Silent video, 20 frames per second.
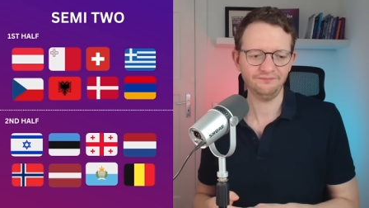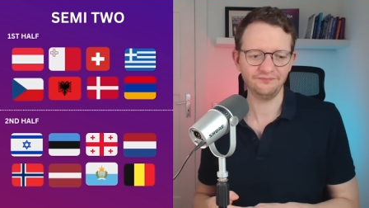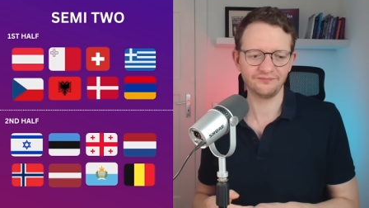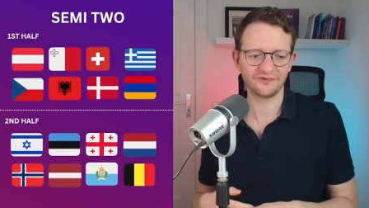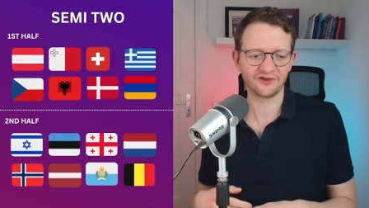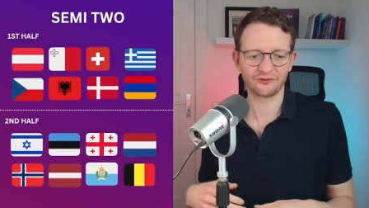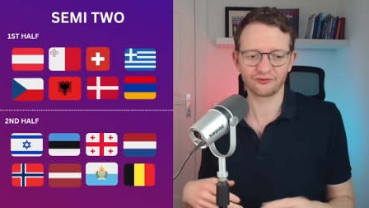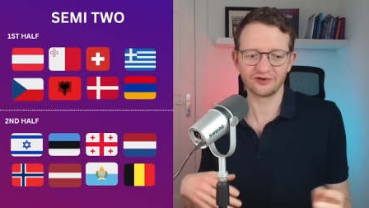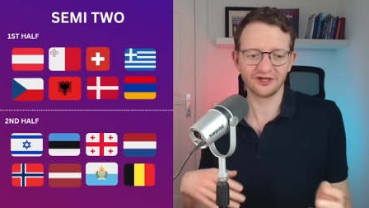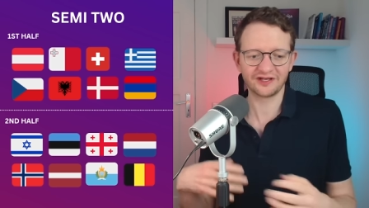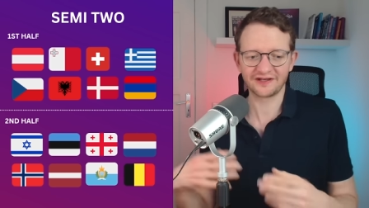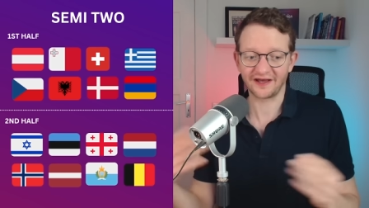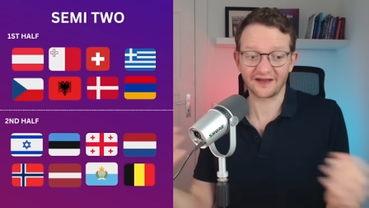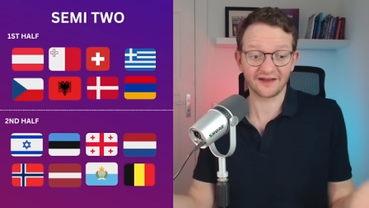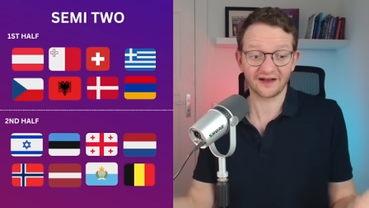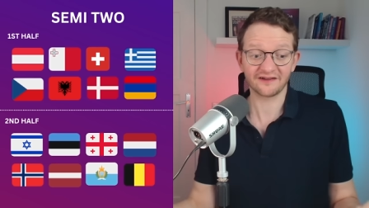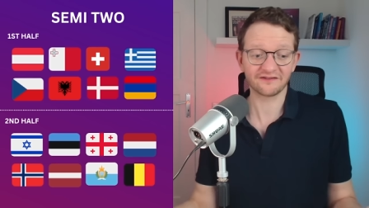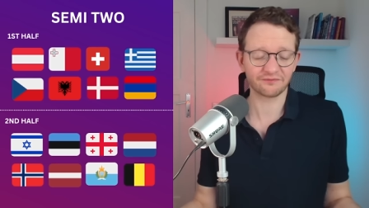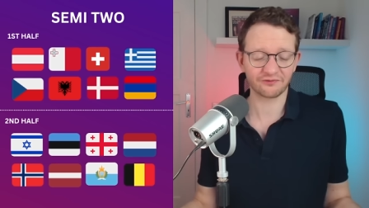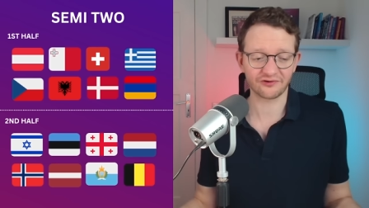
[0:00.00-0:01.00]
Greek
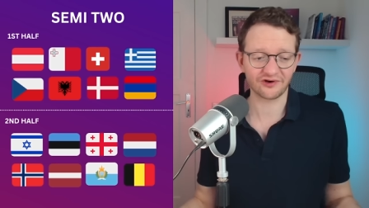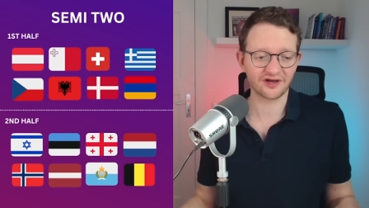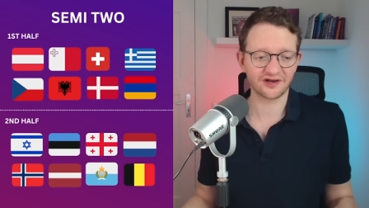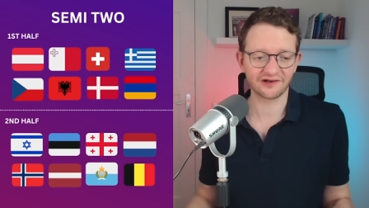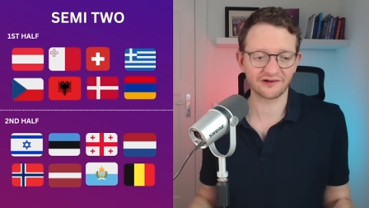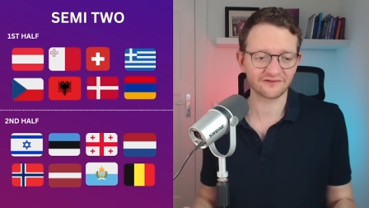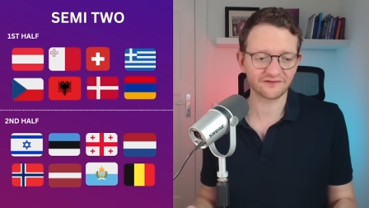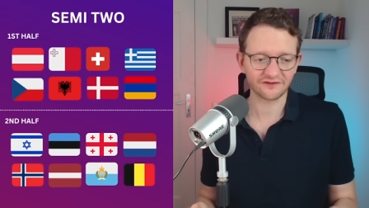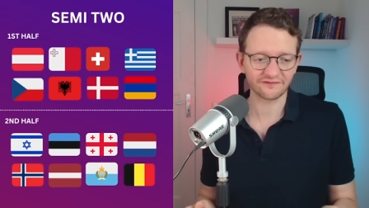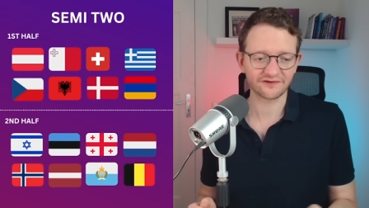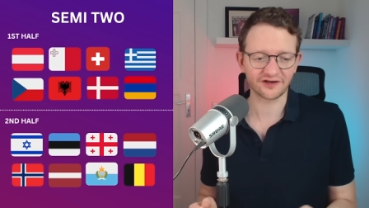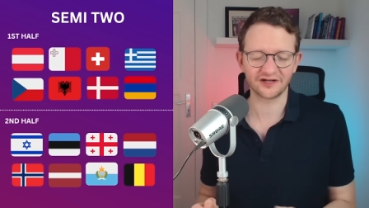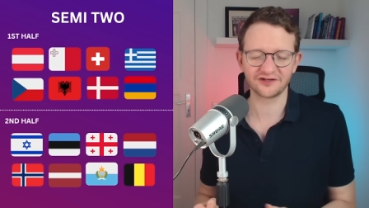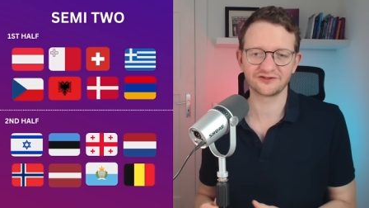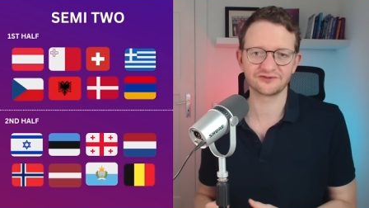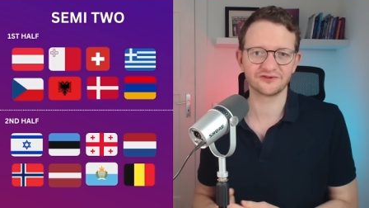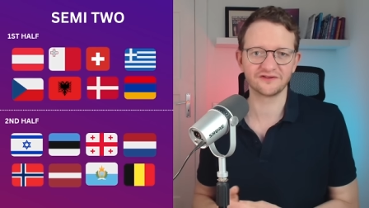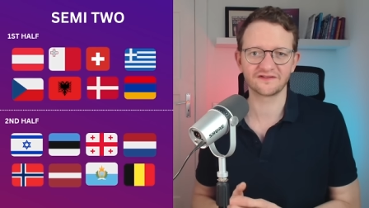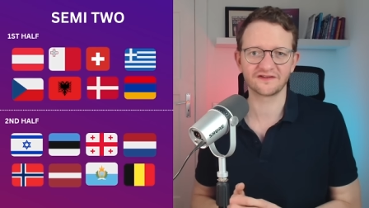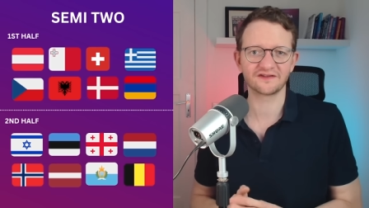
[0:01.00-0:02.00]
diaspora in lots of
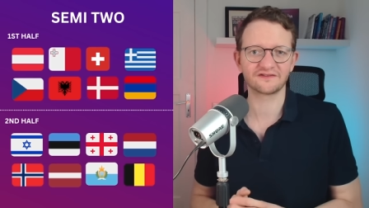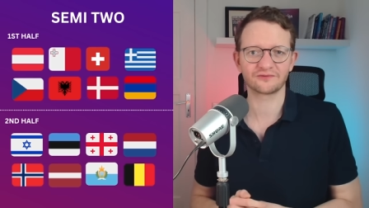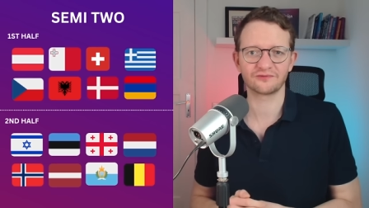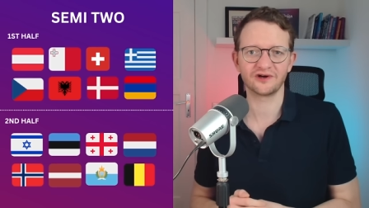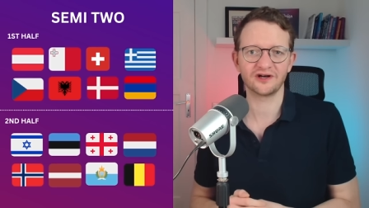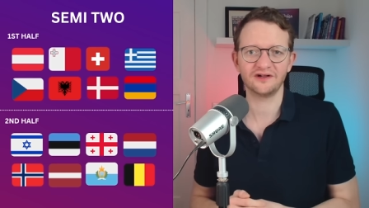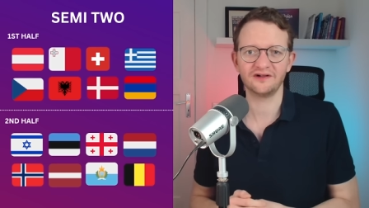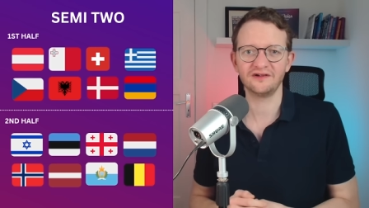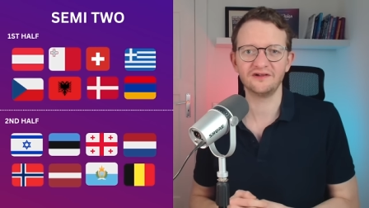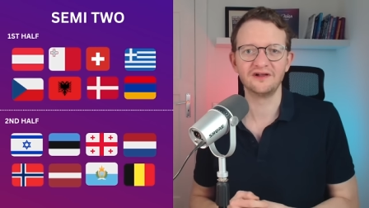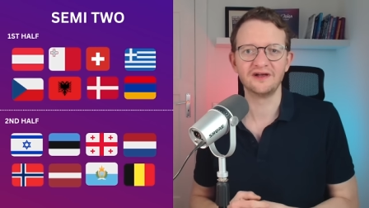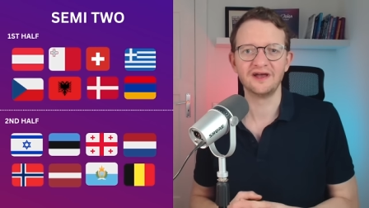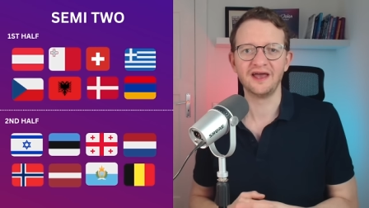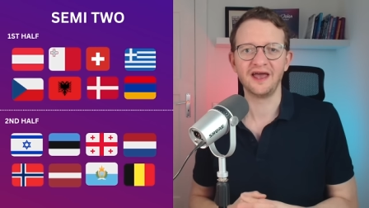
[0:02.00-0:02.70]
countries as well.